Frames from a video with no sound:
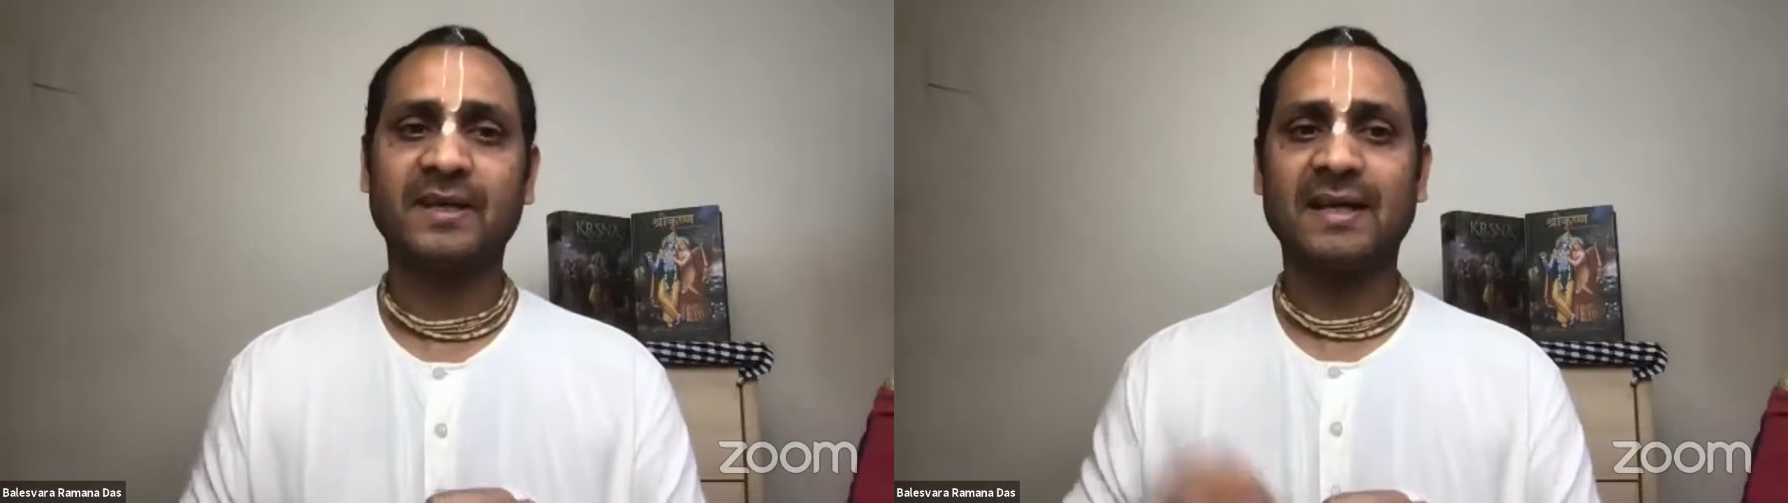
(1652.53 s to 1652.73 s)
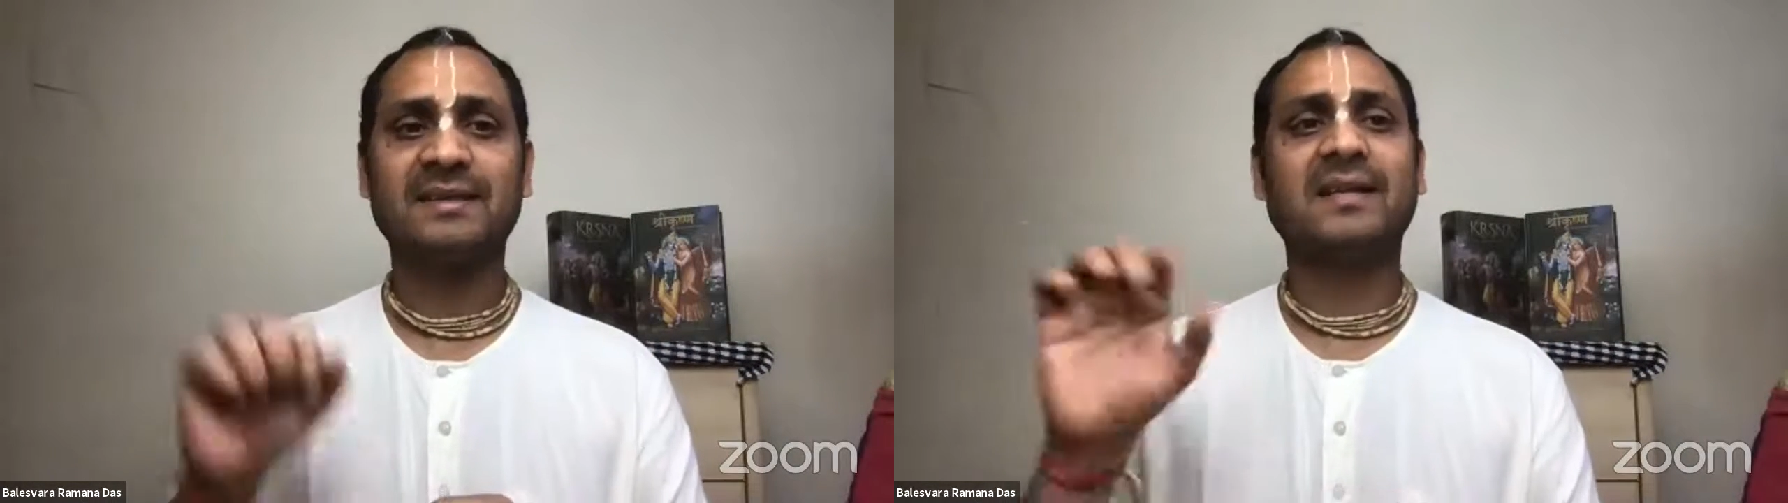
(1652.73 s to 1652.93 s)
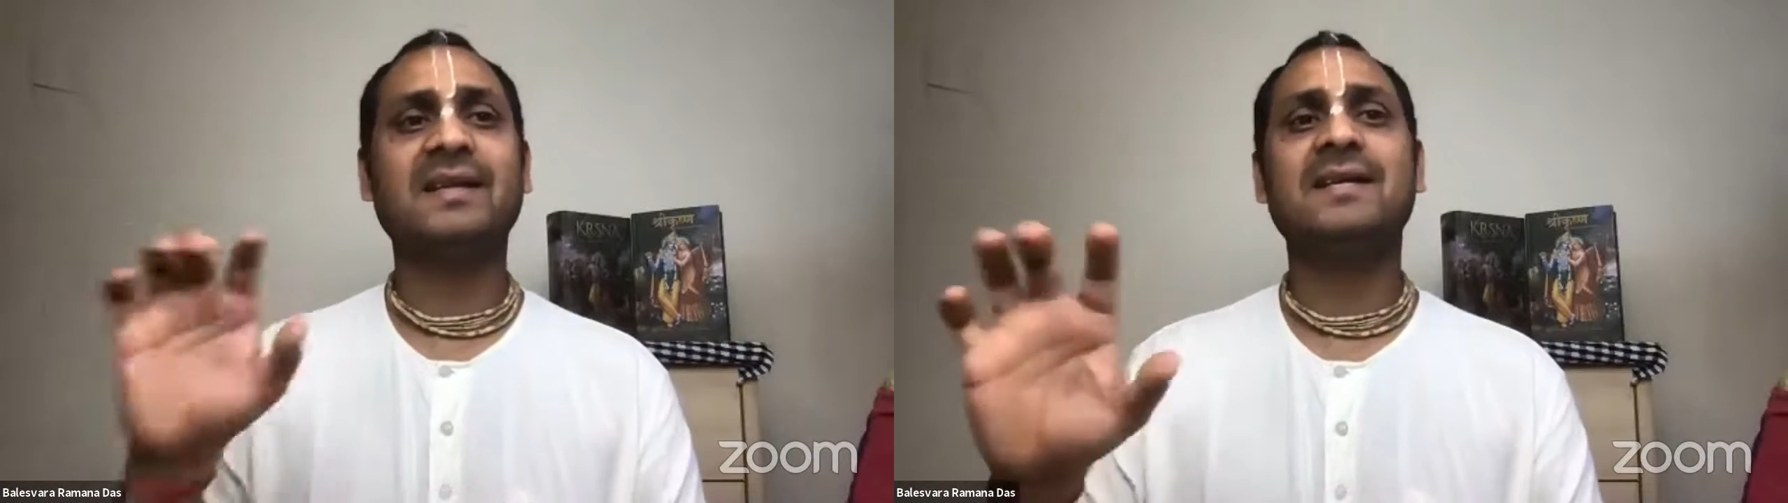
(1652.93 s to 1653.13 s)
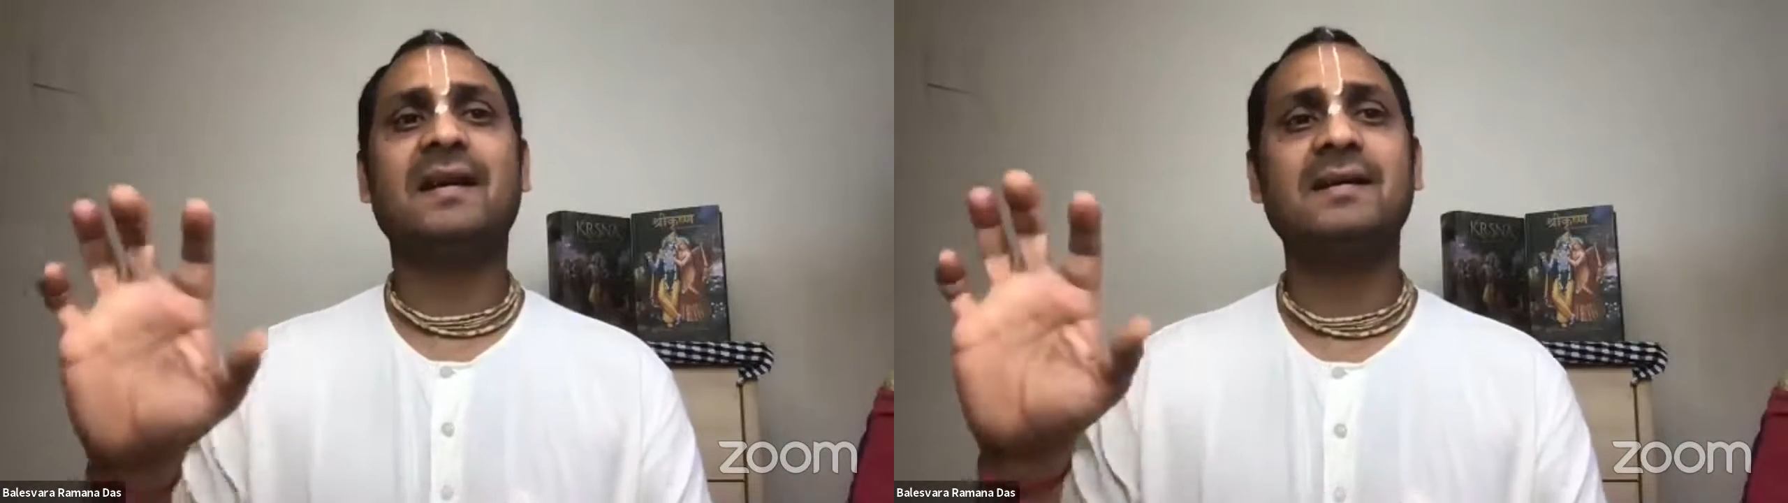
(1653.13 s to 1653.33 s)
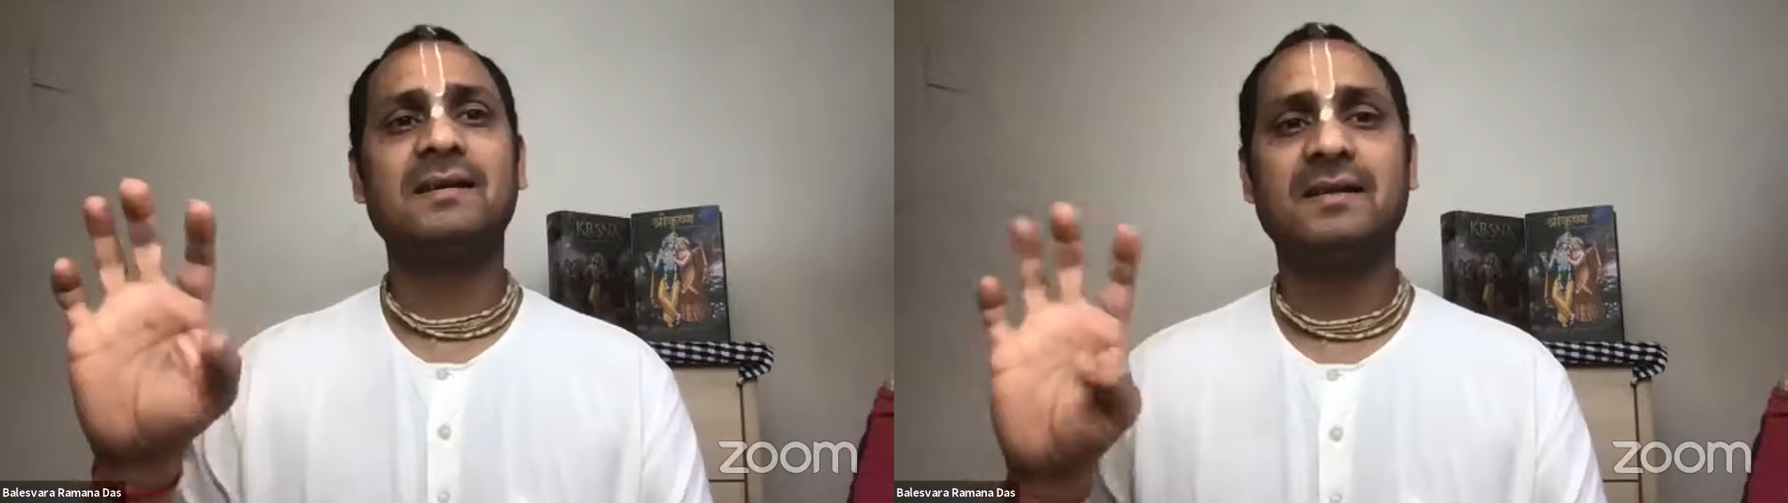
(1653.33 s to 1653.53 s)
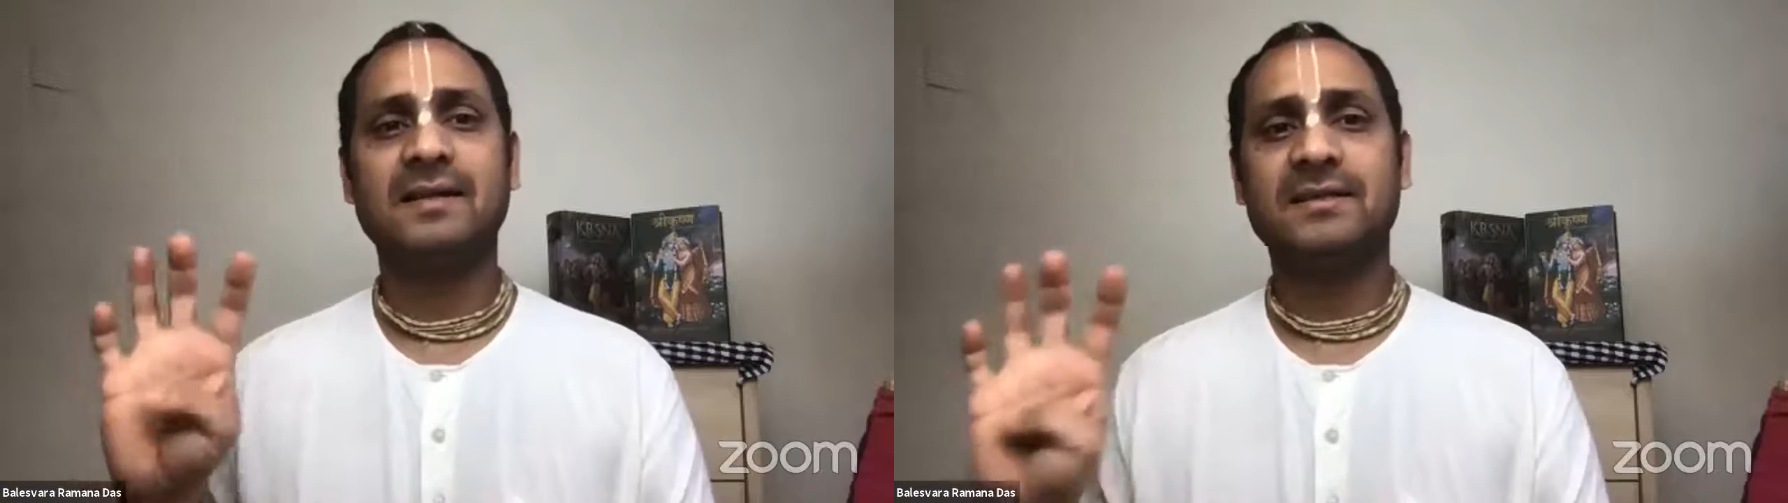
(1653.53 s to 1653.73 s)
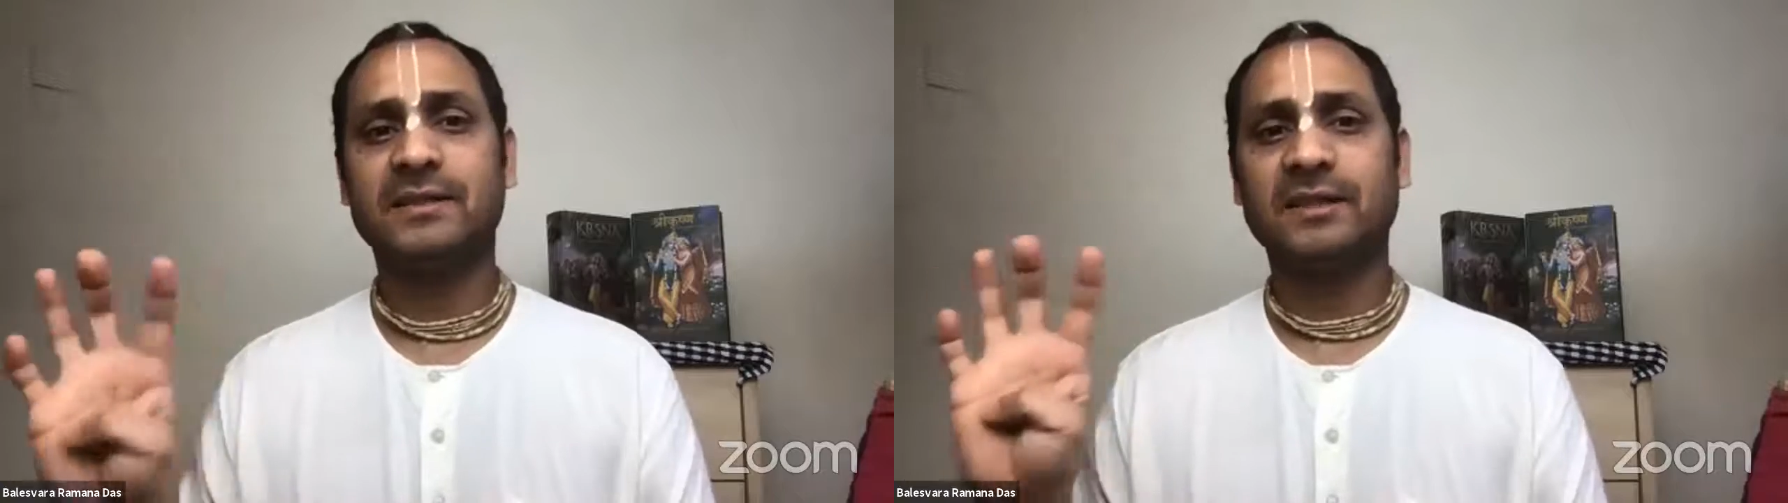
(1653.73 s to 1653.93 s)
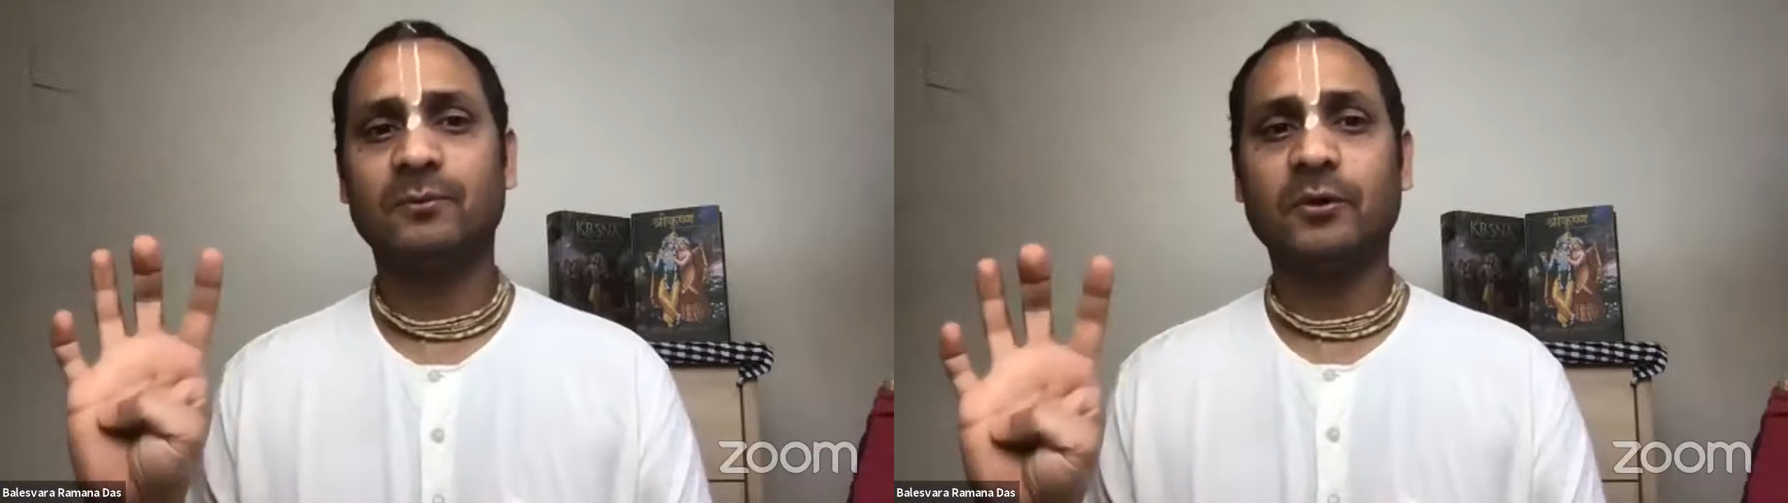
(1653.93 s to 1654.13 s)
and 3 are
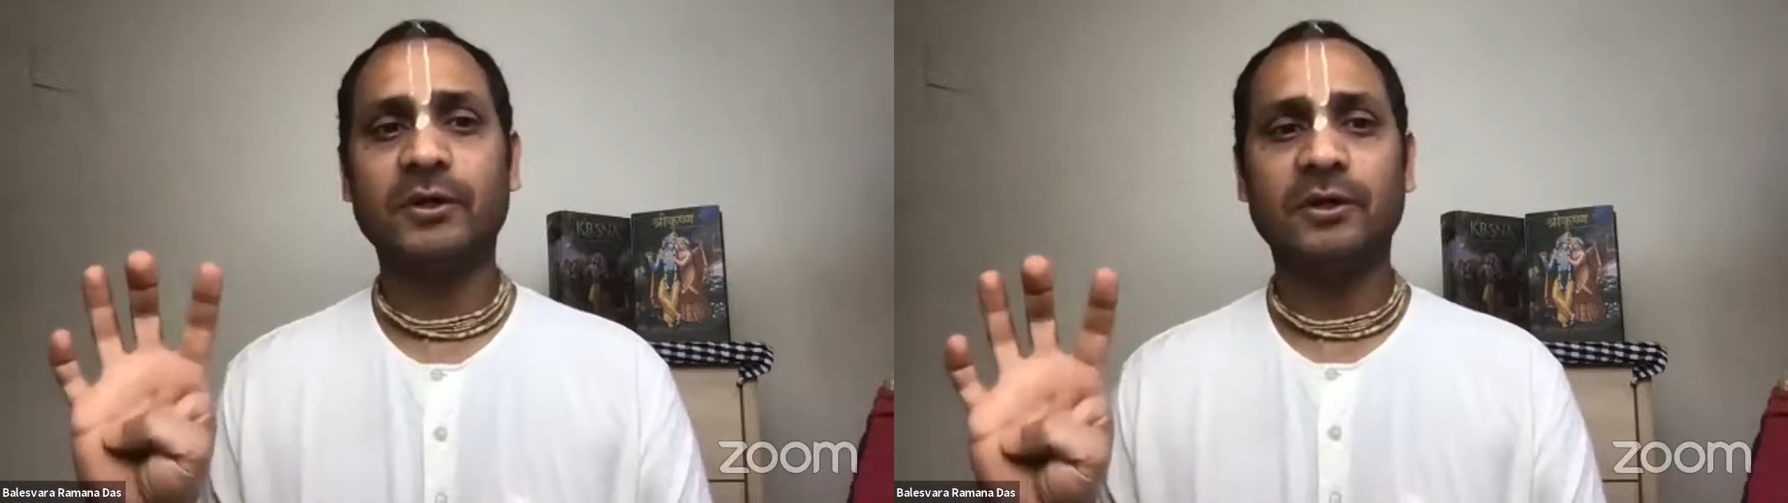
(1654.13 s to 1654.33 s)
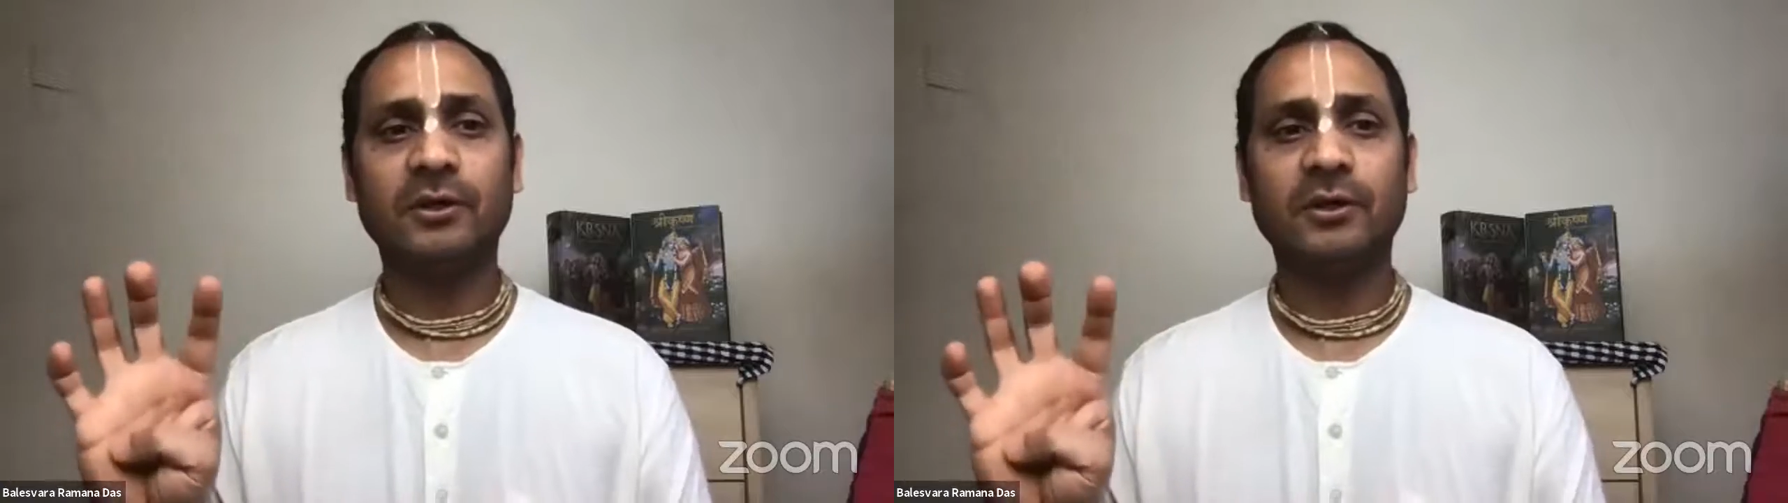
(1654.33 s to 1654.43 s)
subtle body.